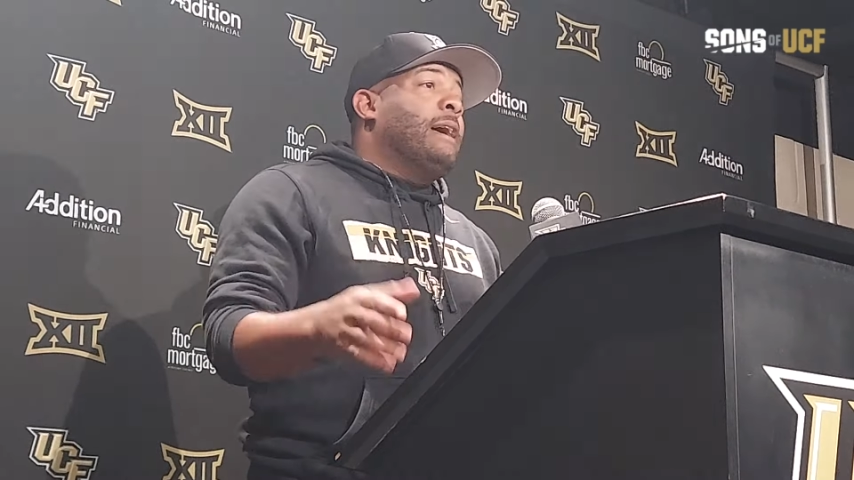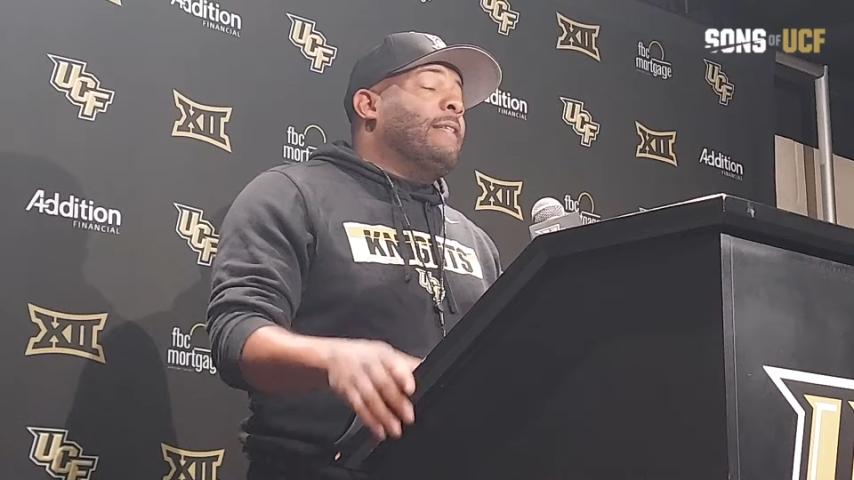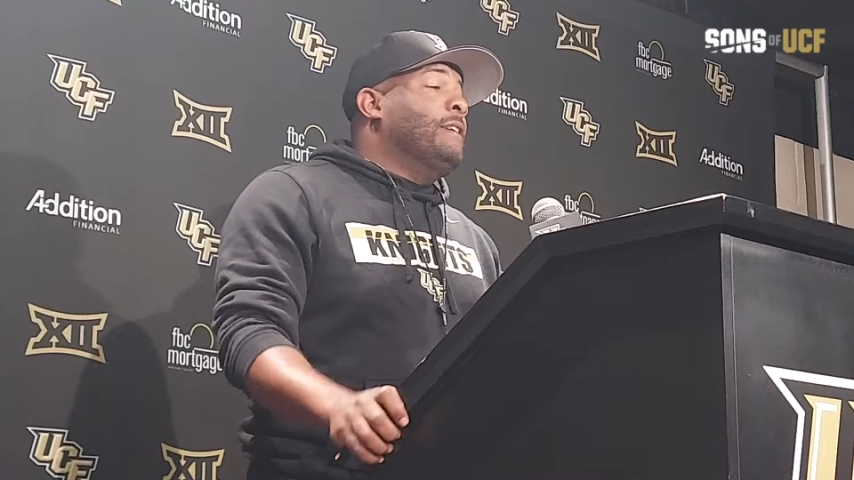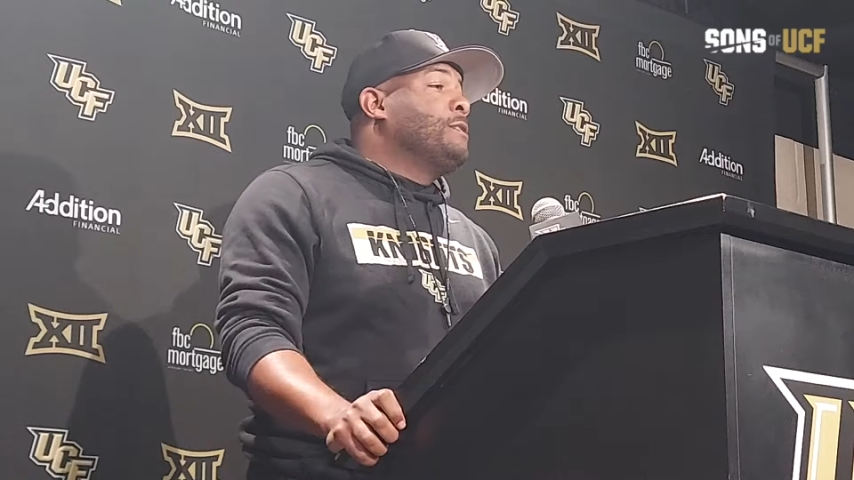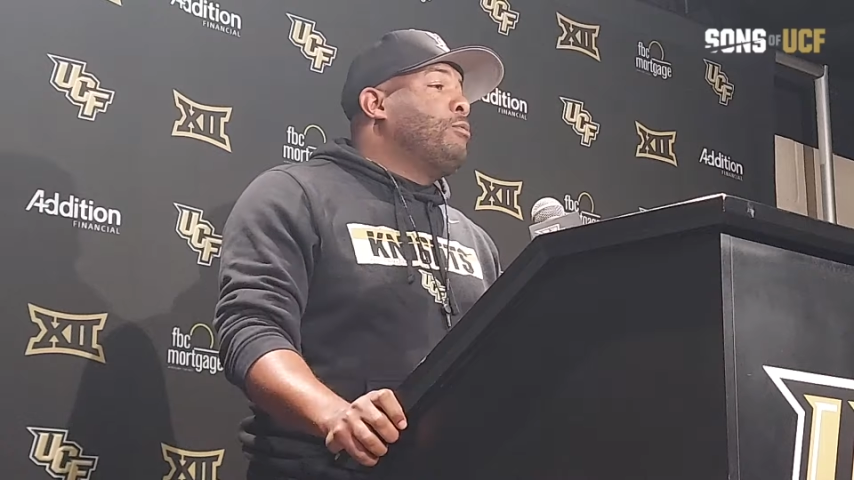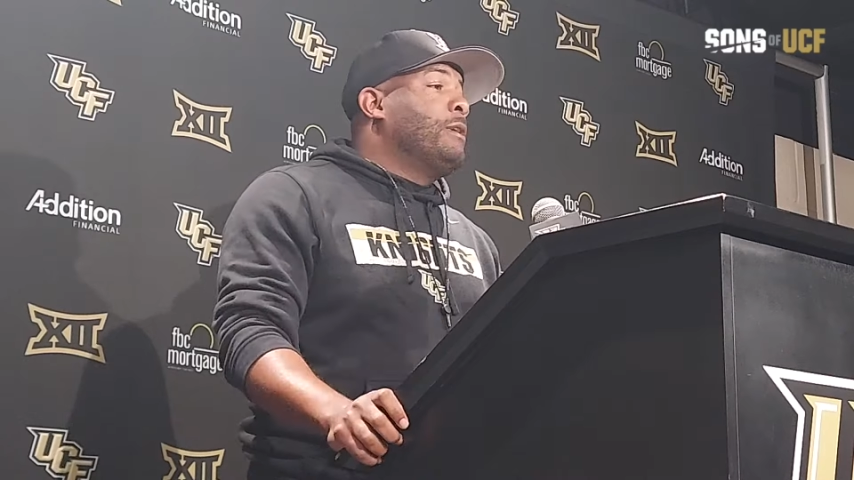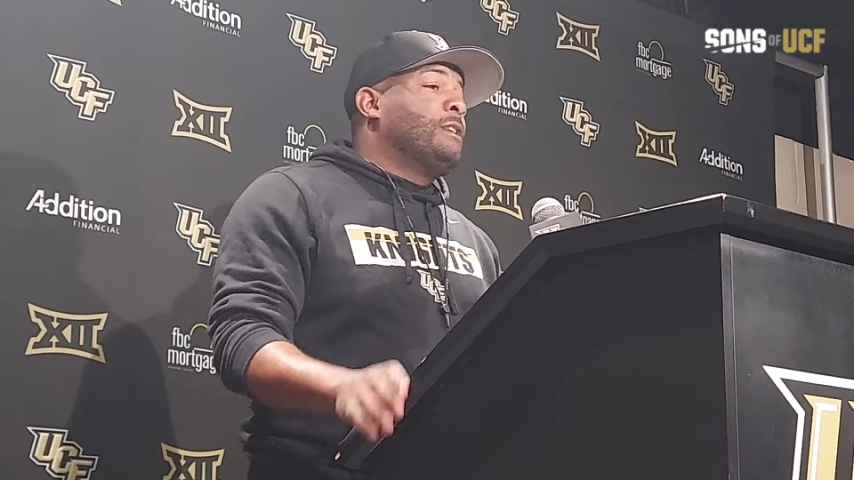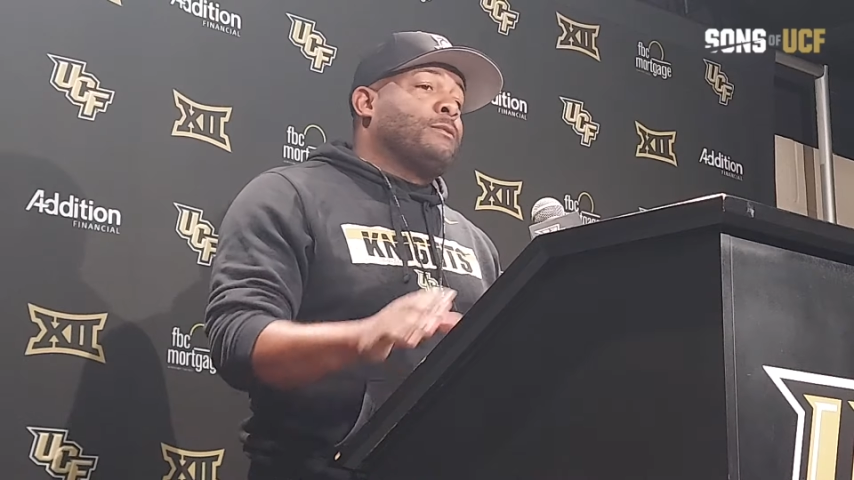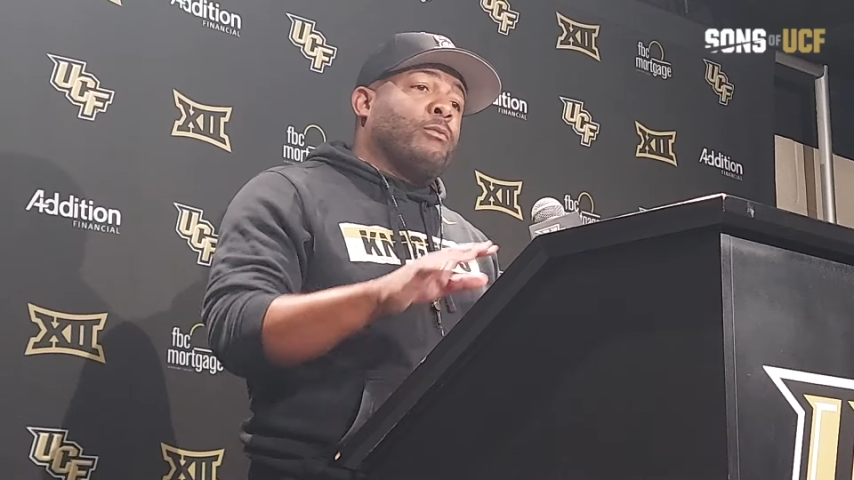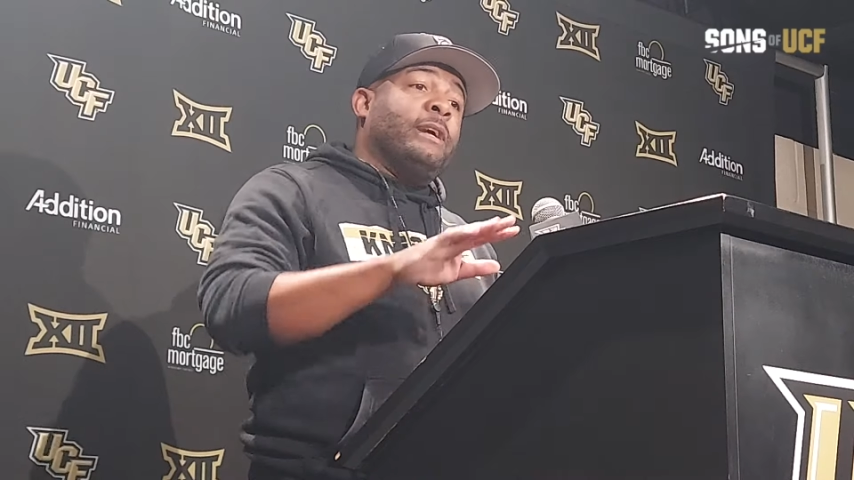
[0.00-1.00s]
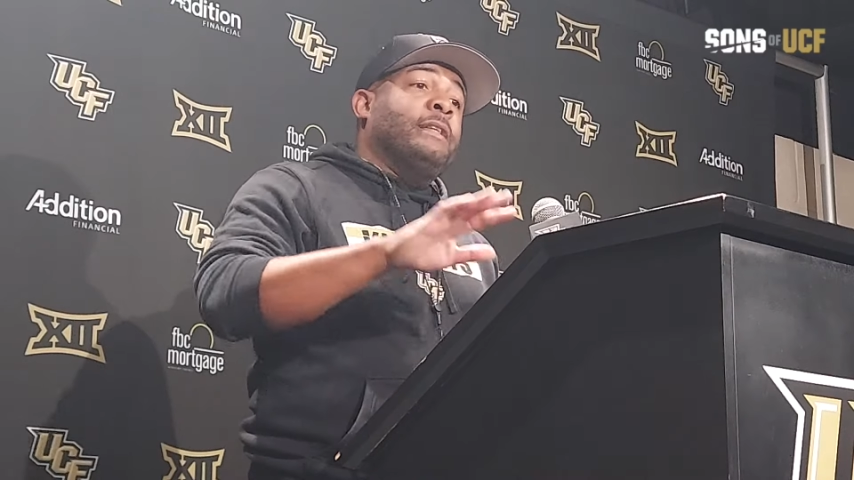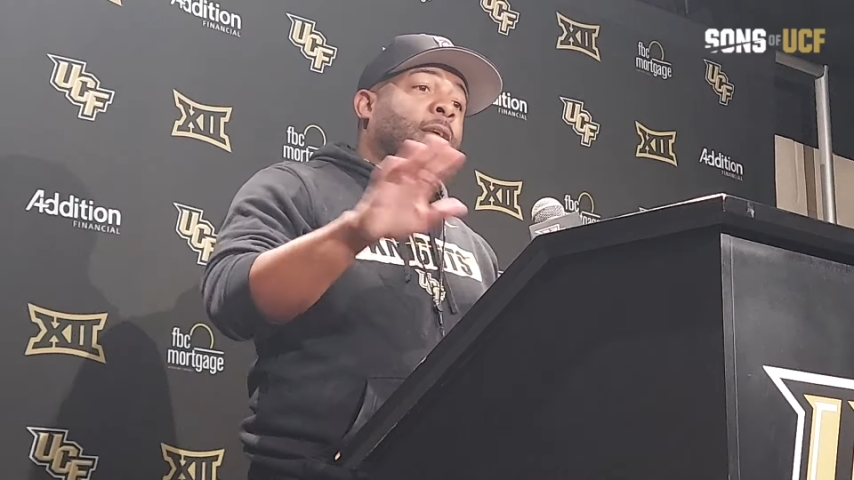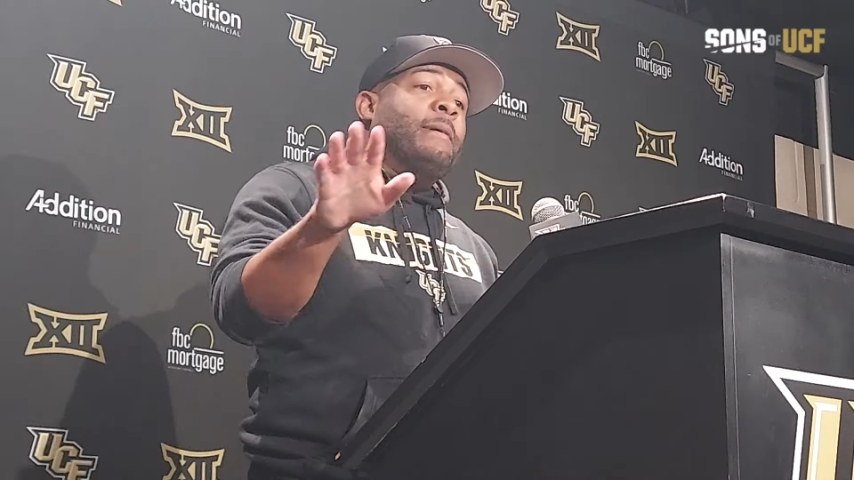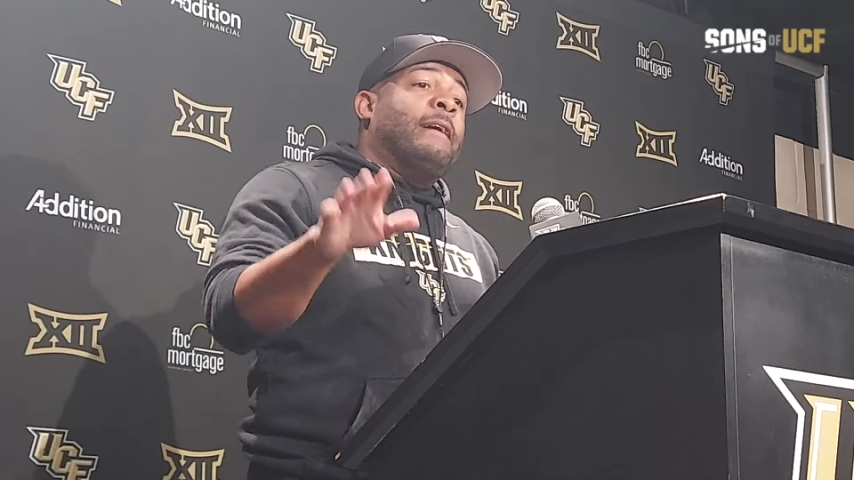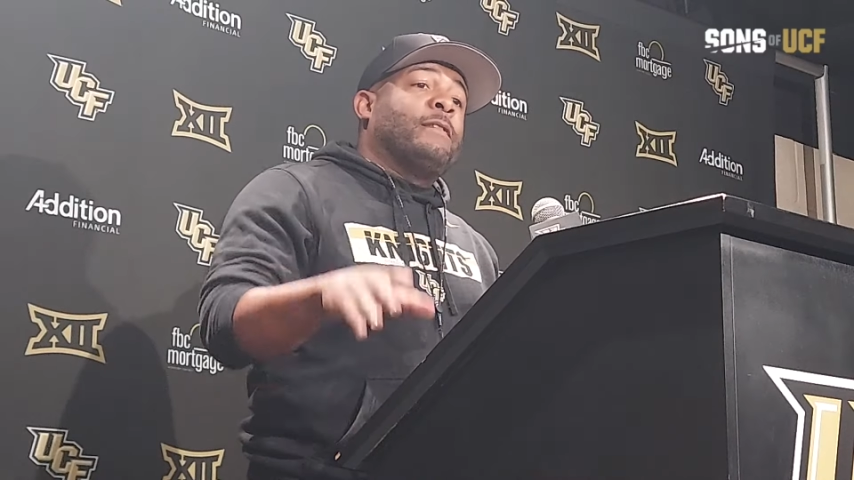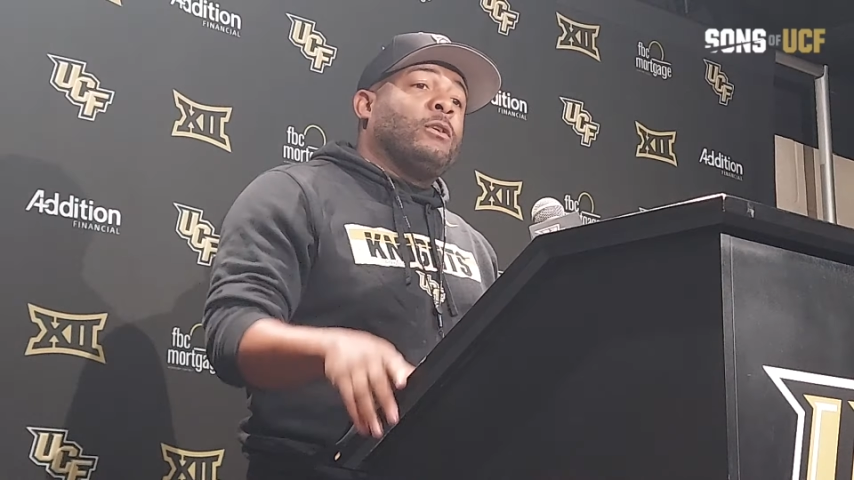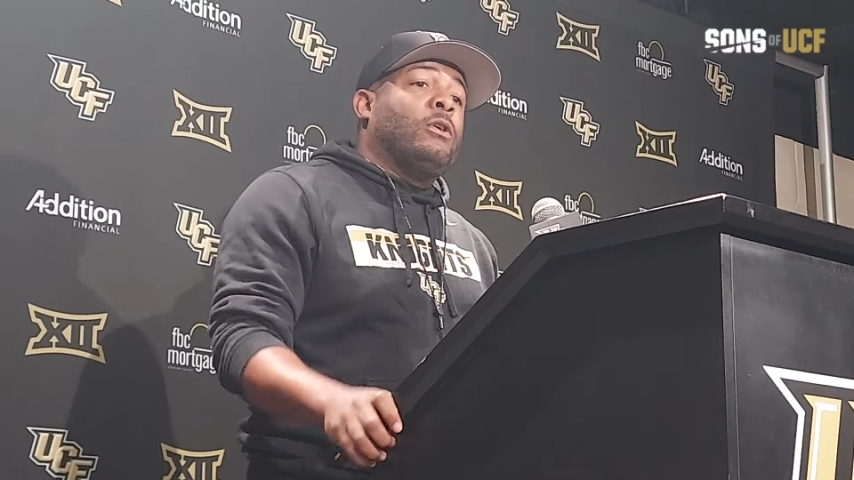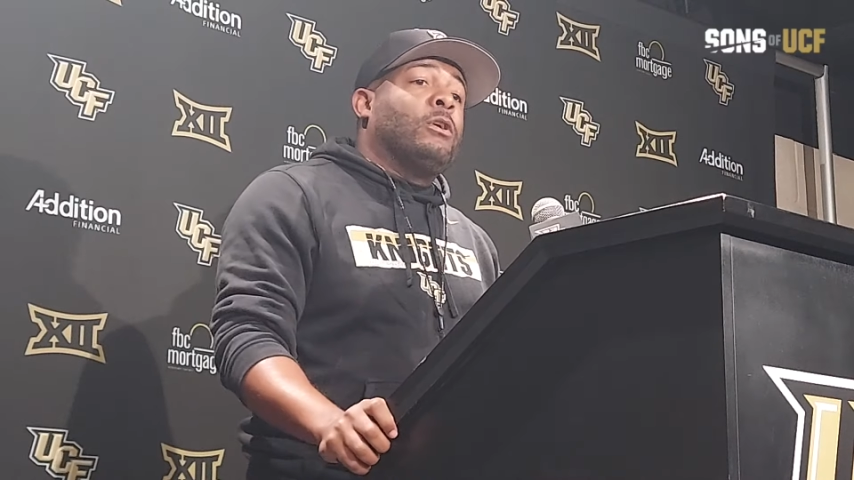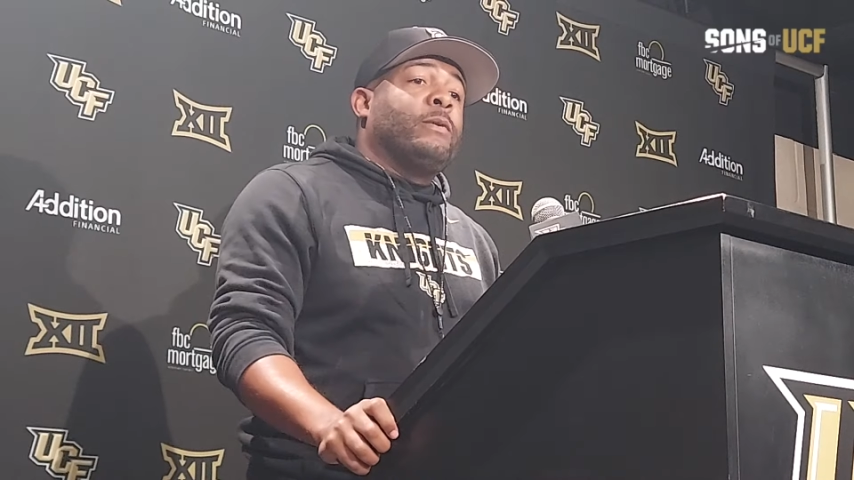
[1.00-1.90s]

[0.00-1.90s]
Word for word: at this point in the spring and then have to go all